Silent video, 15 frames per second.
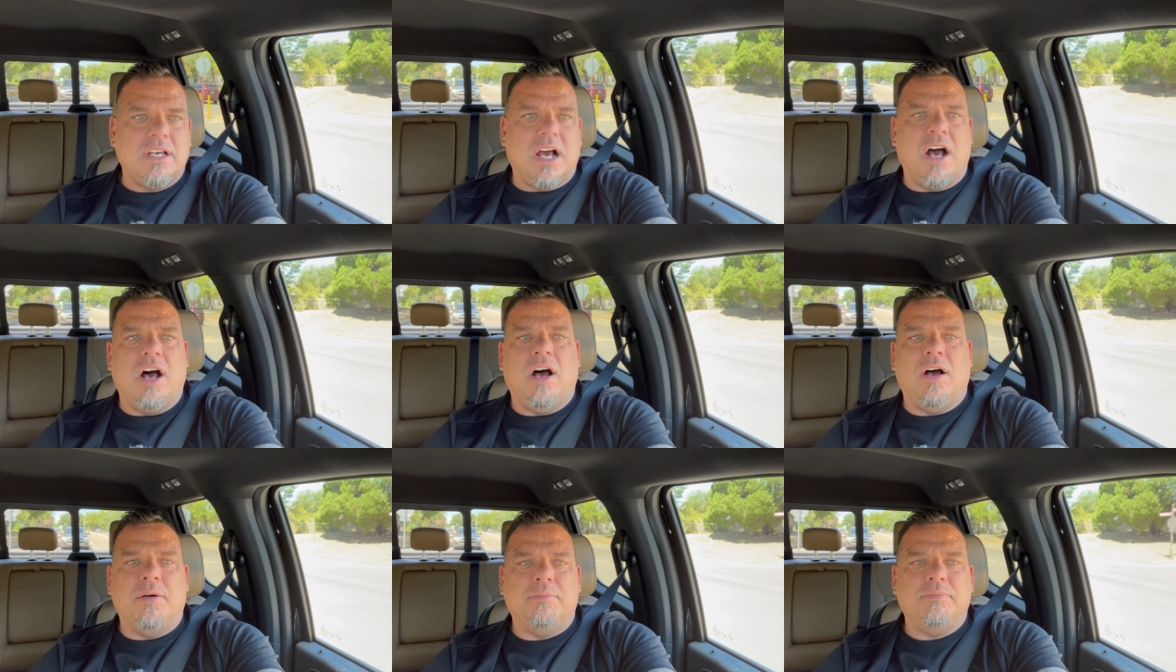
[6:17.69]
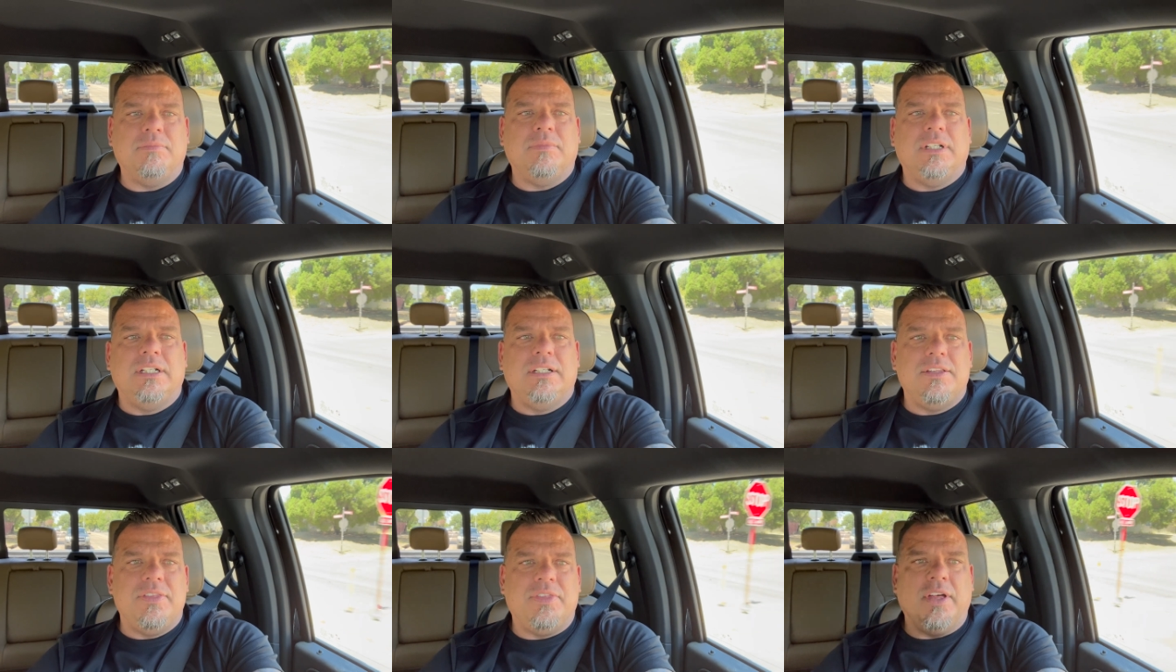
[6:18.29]
Um,
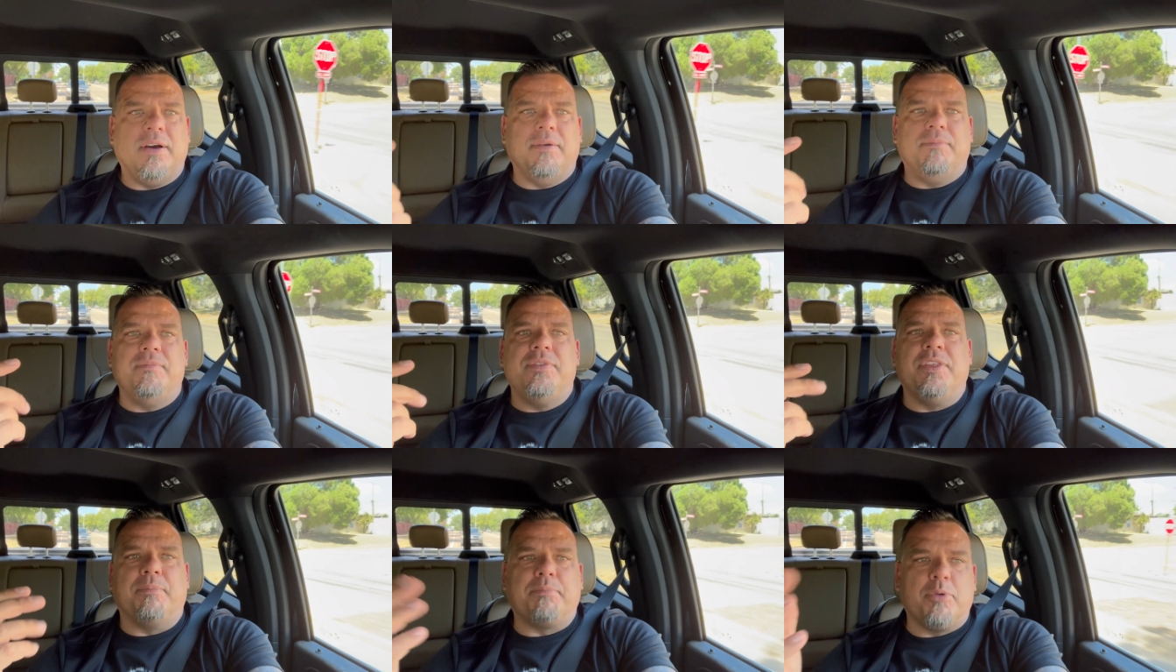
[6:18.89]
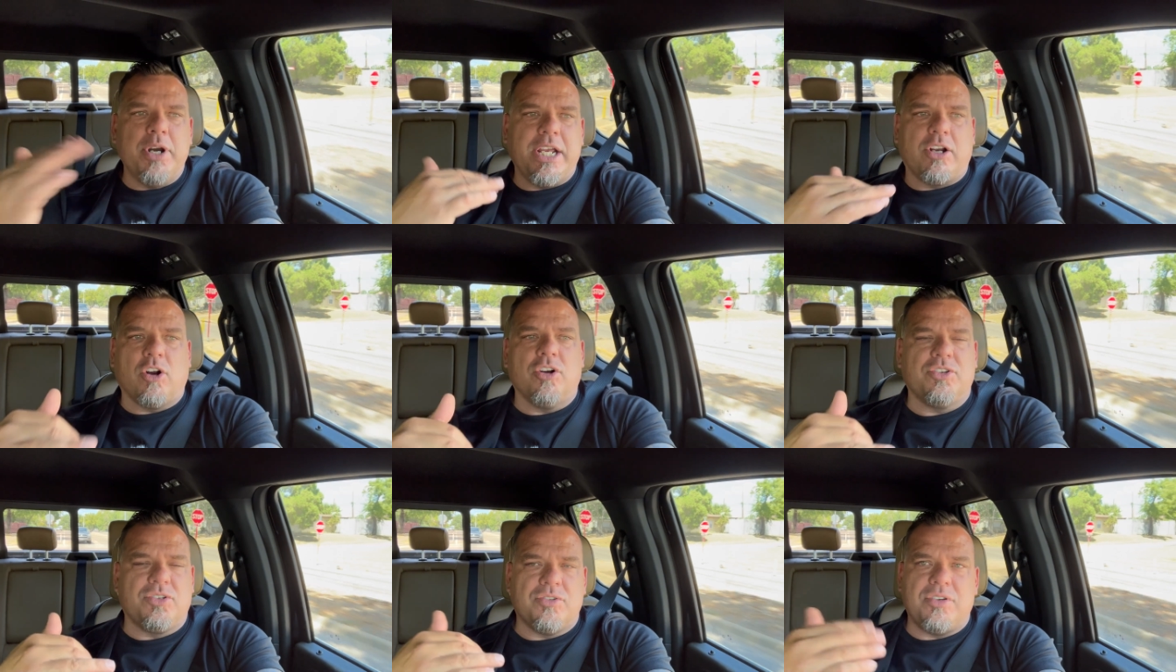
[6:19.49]
the the
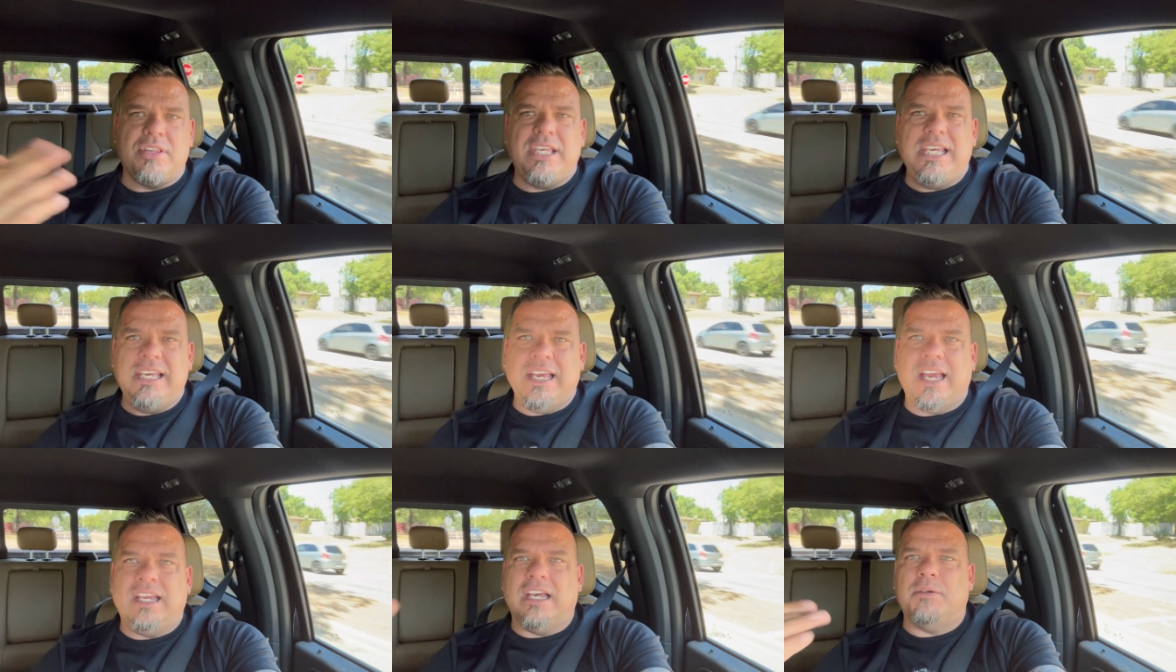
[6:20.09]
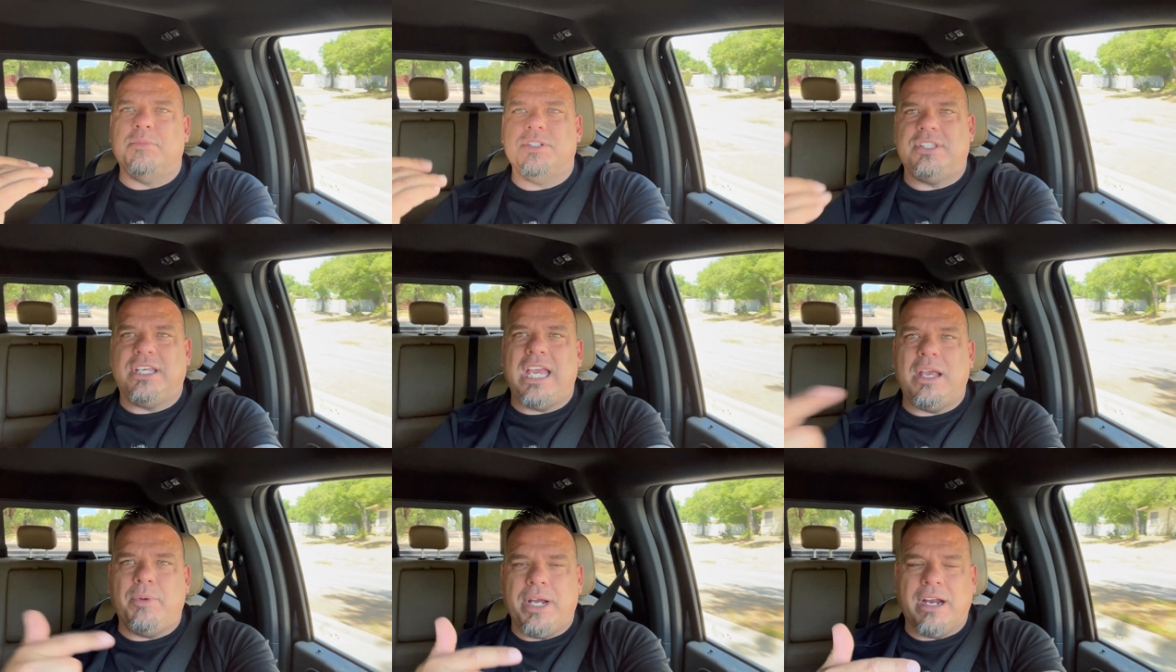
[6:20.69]
precursor to the EAM was the
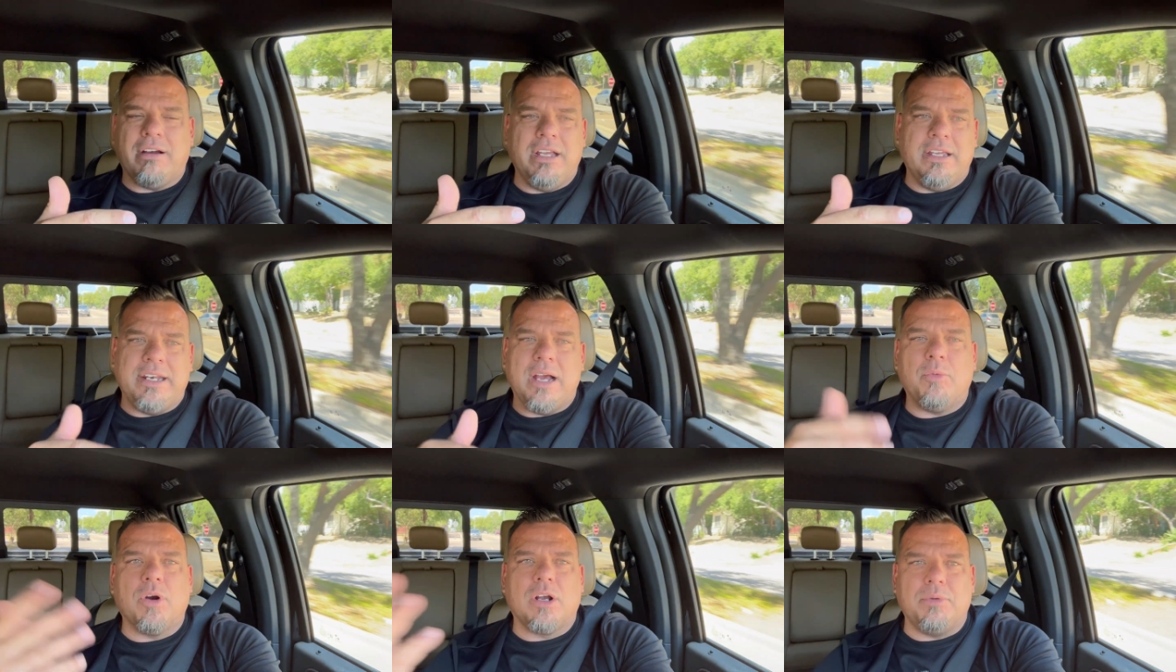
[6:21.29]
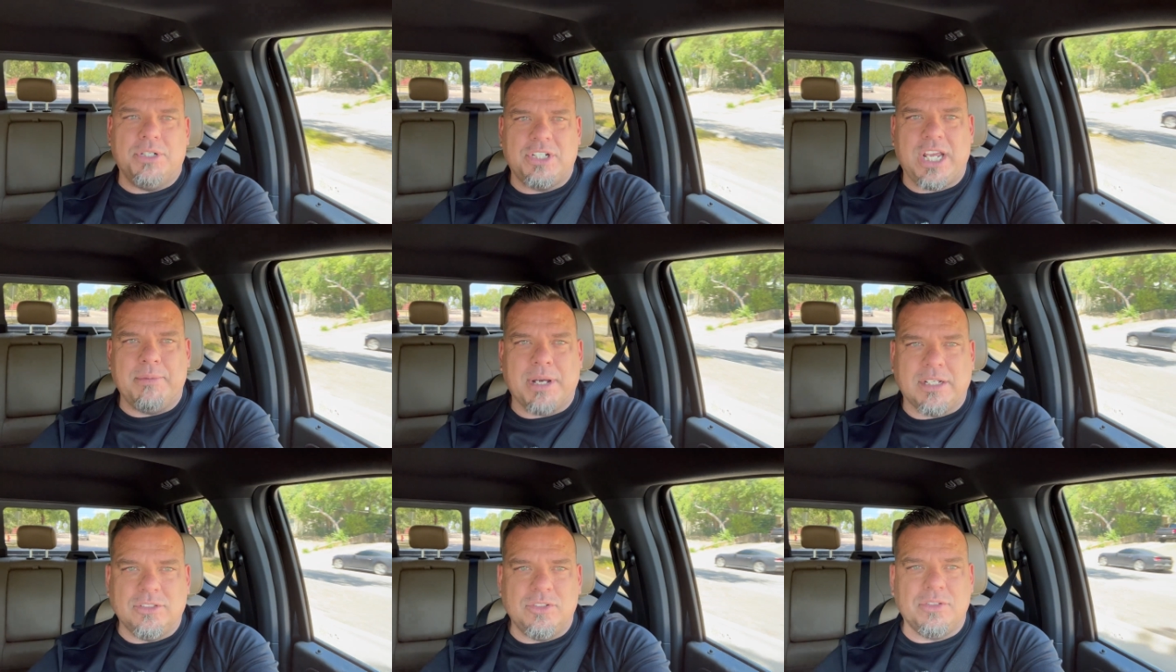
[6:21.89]
Gateway Area Network, which came
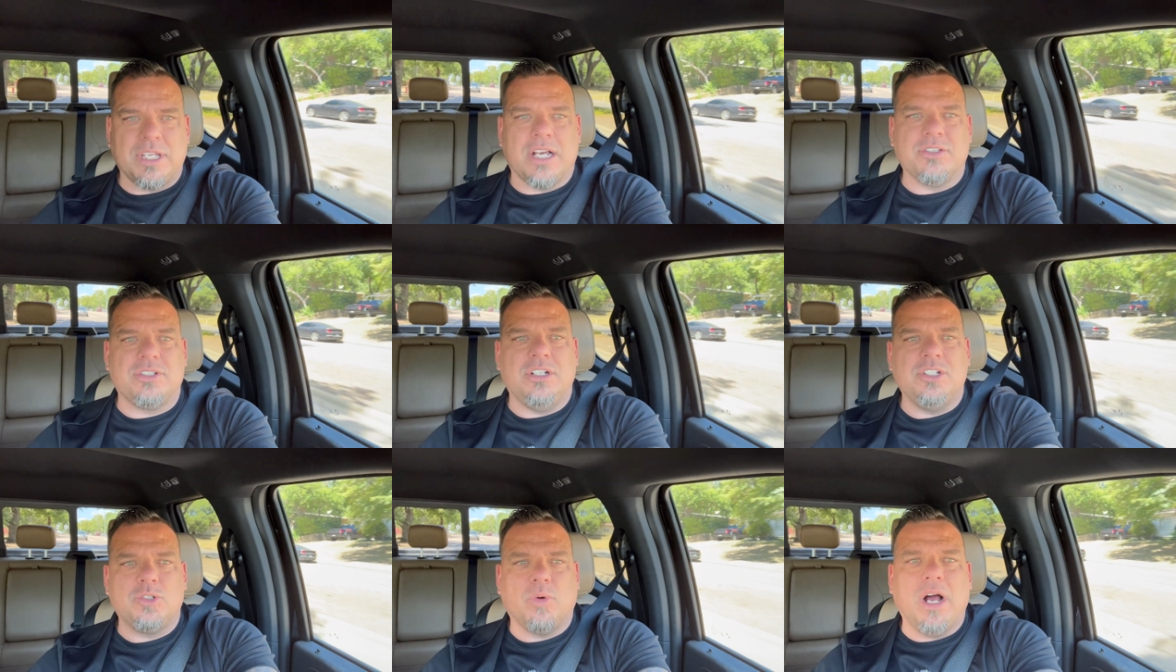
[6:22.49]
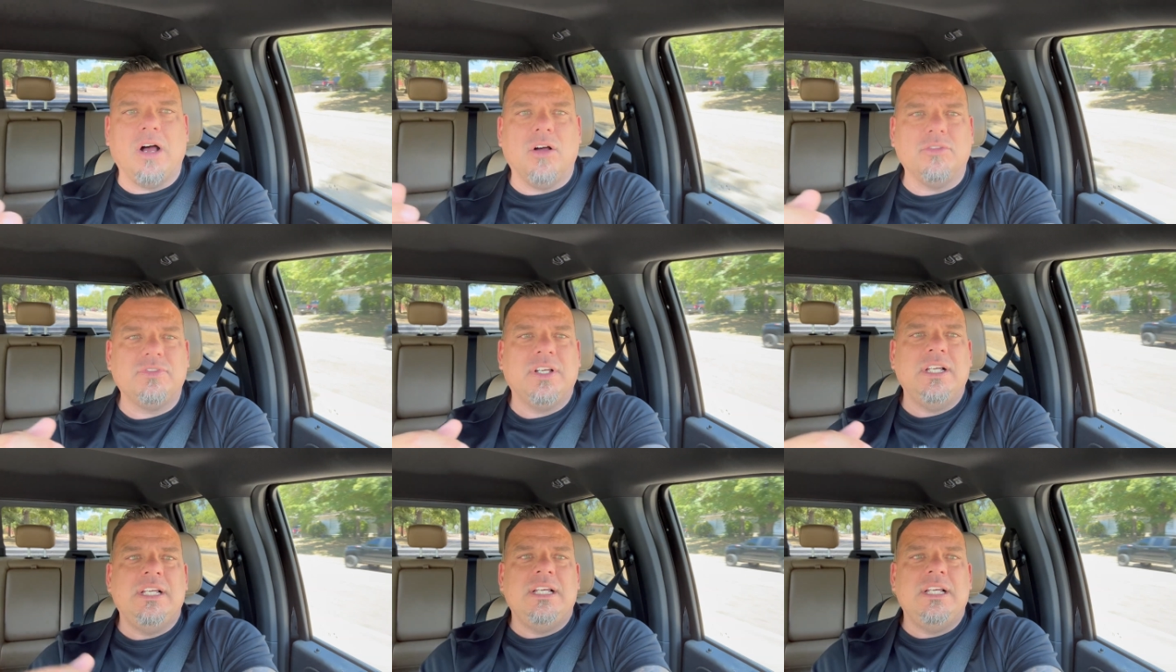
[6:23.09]
out in 2012,